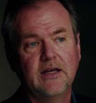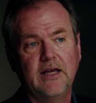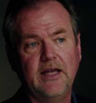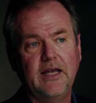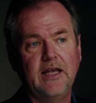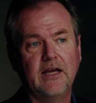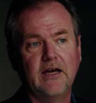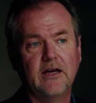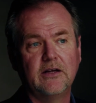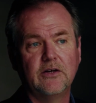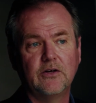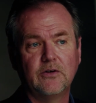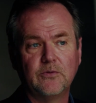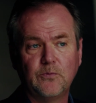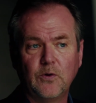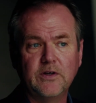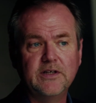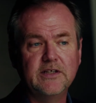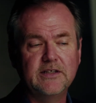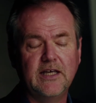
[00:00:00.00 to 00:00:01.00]
And on
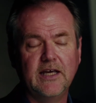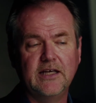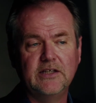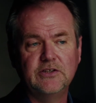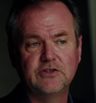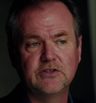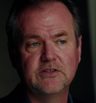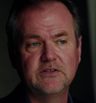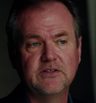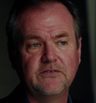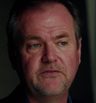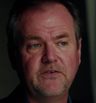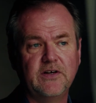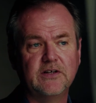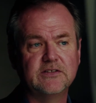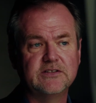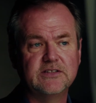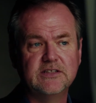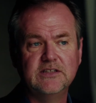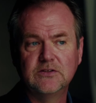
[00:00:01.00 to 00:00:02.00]
one occasion, the
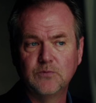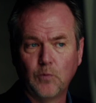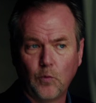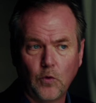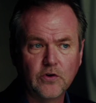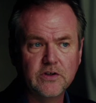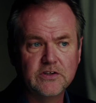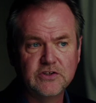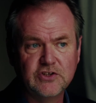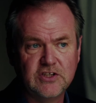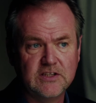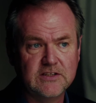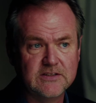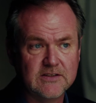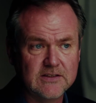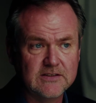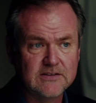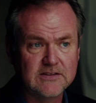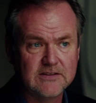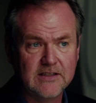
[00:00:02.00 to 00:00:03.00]
Pharisees warn
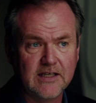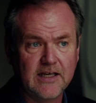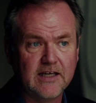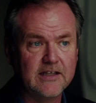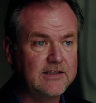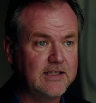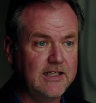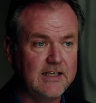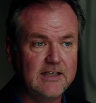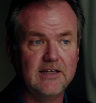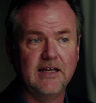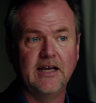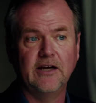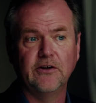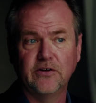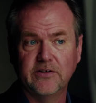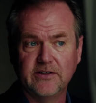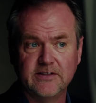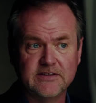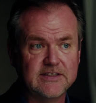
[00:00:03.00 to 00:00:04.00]
Jesus that King
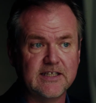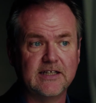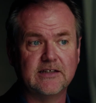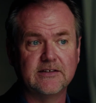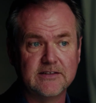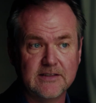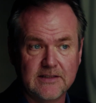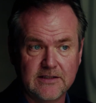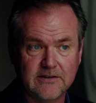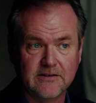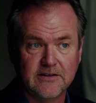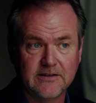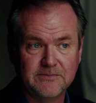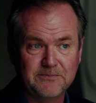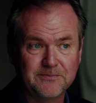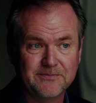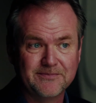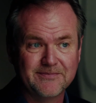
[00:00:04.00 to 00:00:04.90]
Herod is out to kill him.